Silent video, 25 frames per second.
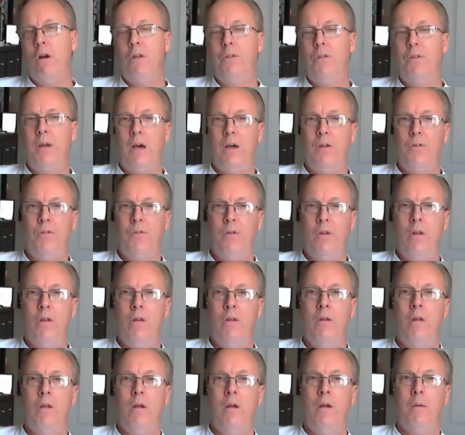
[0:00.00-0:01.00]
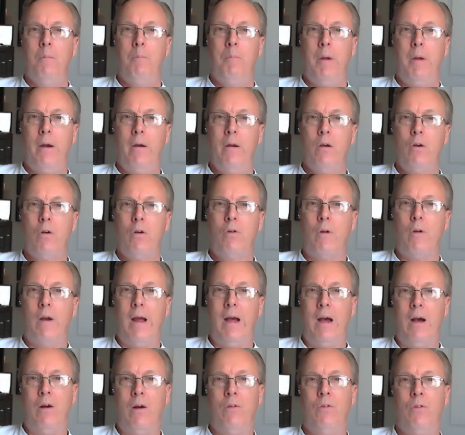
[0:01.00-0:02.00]
dozen burial
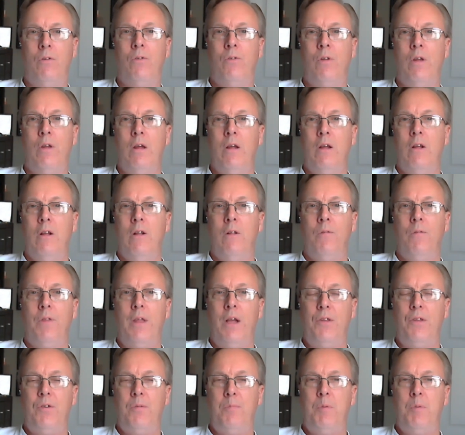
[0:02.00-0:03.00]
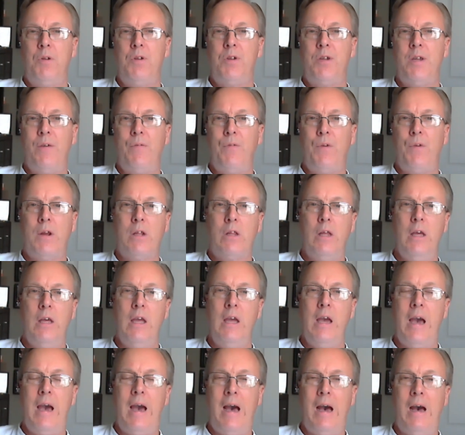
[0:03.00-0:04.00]
grounds that specifically
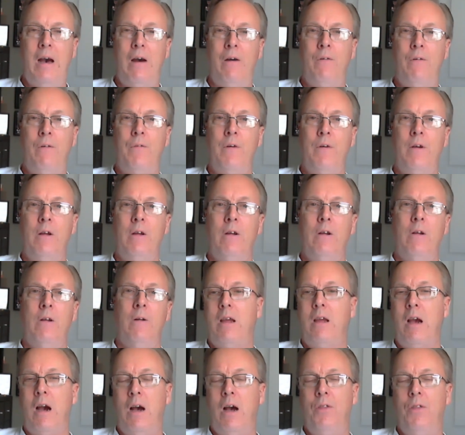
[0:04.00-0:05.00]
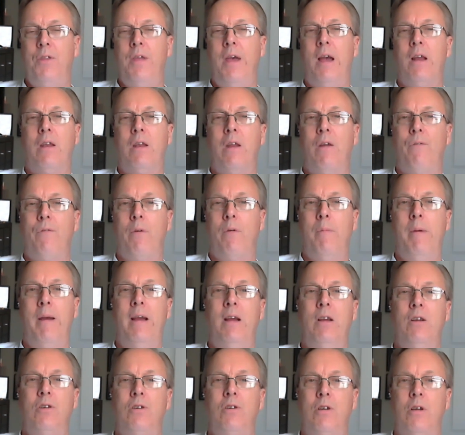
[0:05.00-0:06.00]
have contact
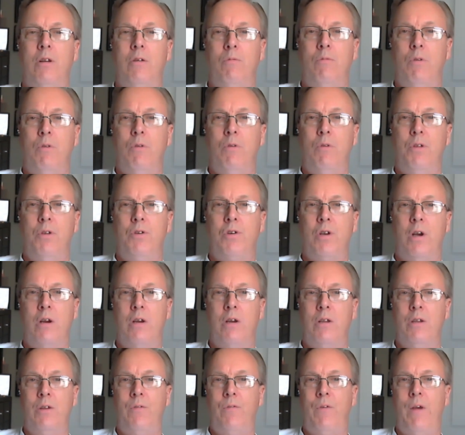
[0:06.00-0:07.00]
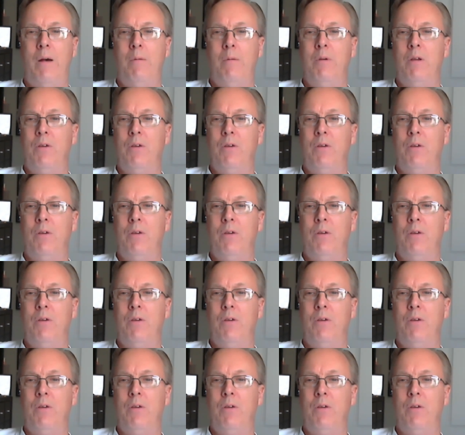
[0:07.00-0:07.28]
information with the Junkins Family